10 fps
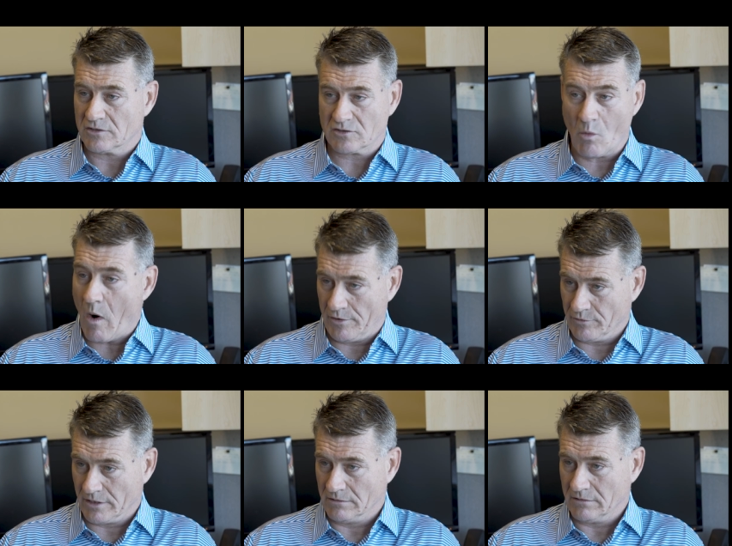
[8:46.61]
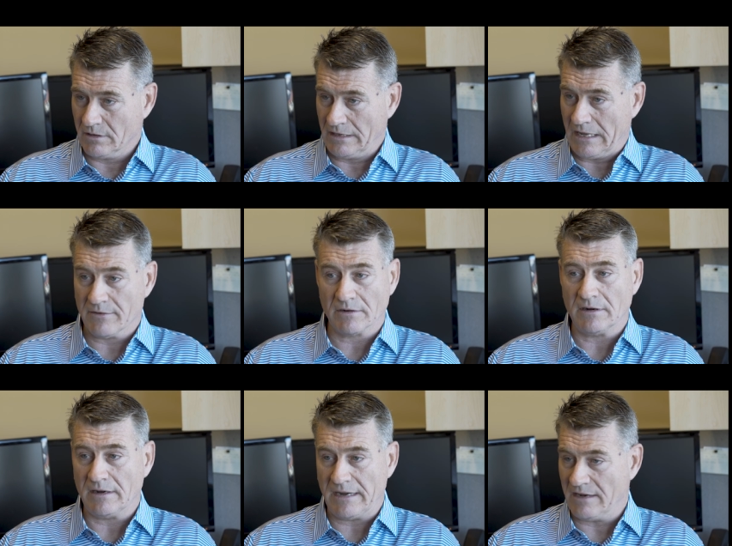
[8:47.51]
squadron, another
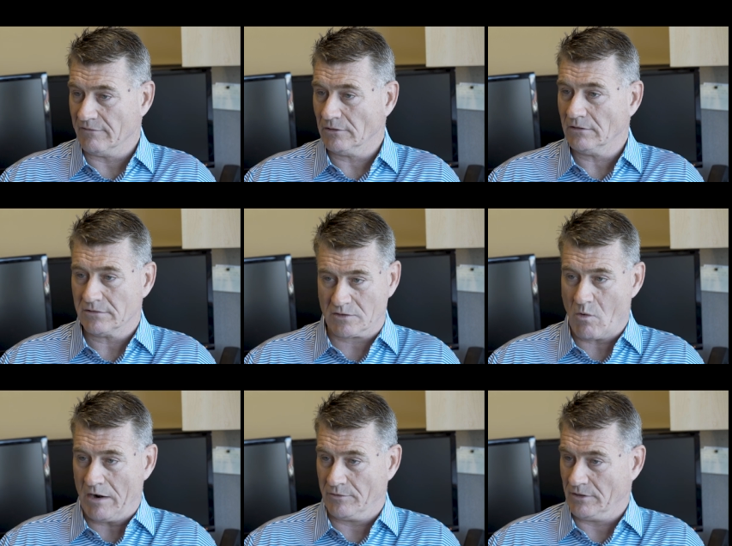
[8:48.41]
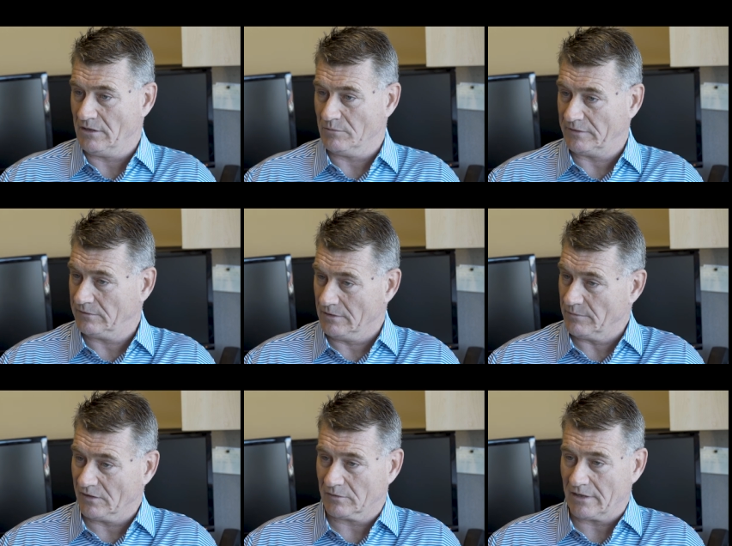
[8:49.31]
naval squadron, in,
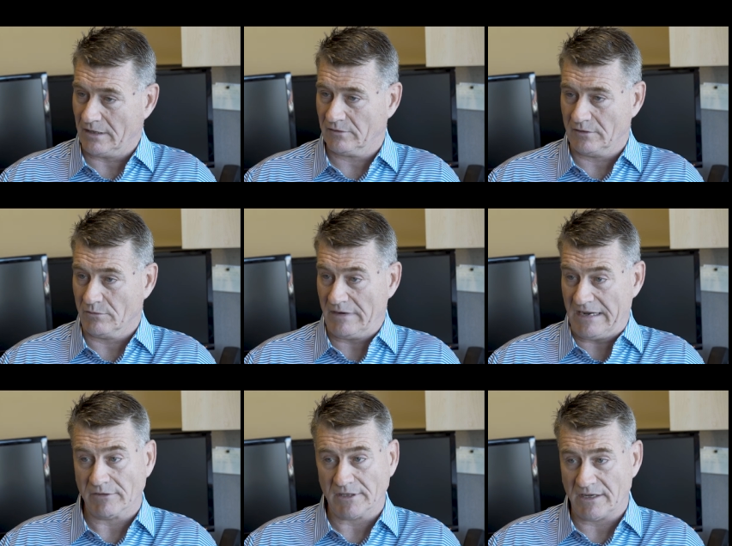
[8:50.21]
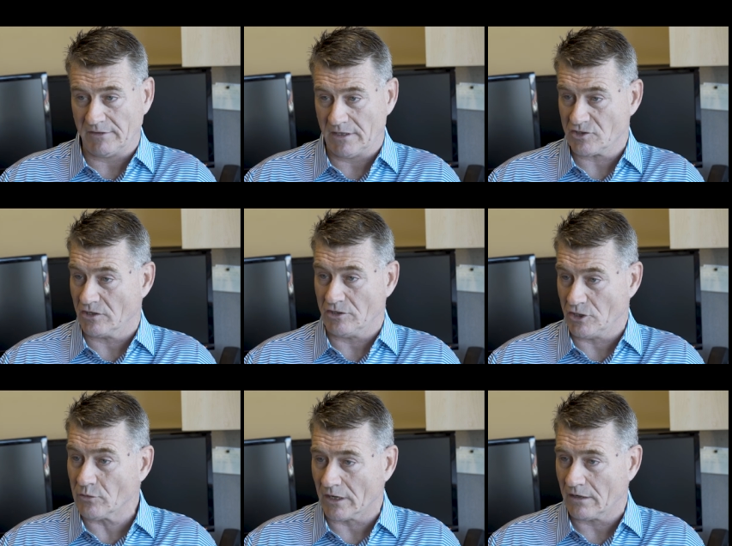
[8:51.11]
in this case, you know, Naval Aviation
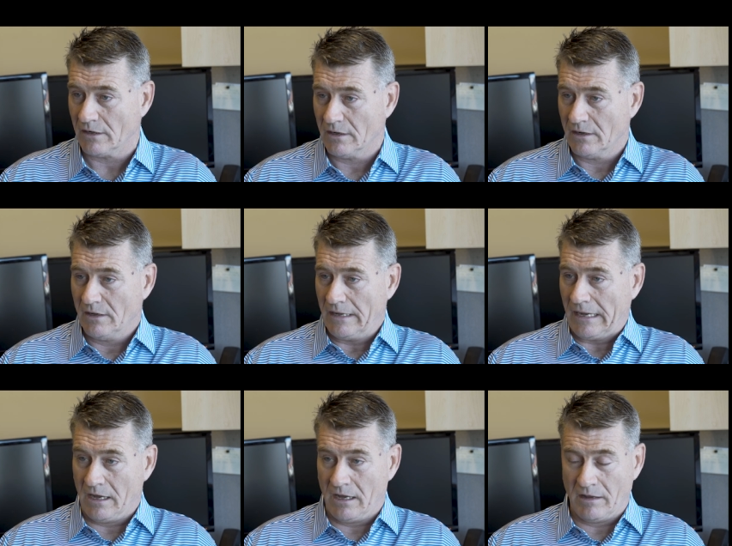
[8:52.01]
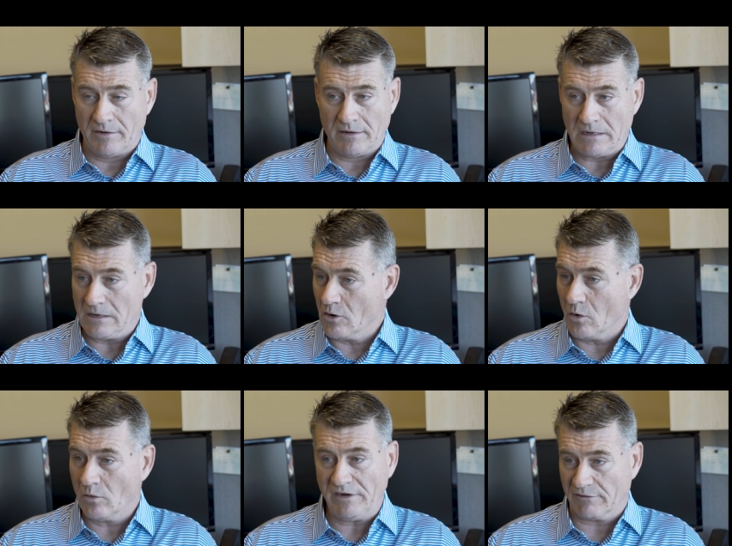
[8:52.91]
Unit. Uh,
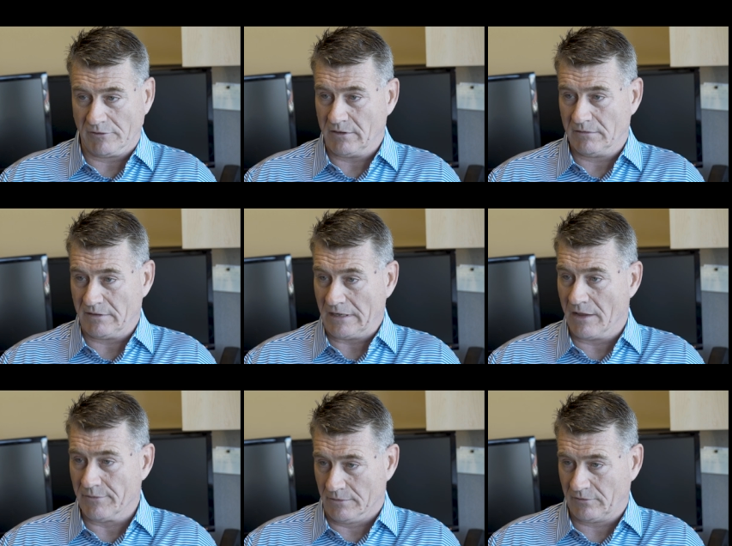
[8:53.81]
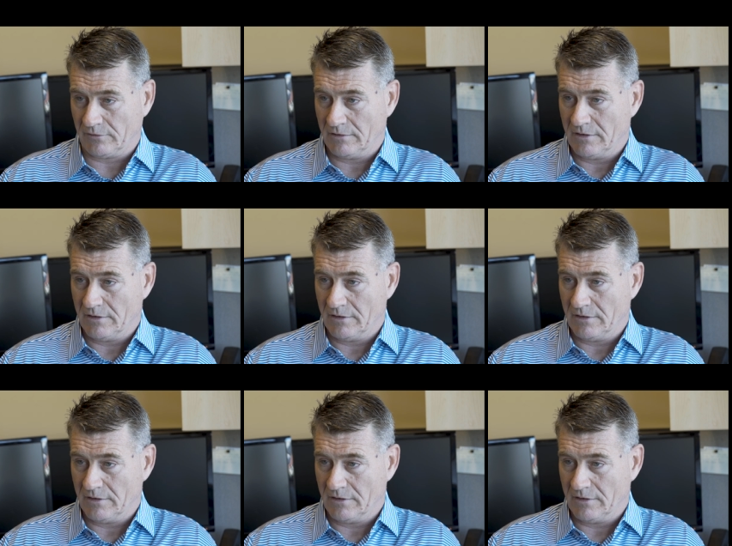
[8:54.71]
no different than others,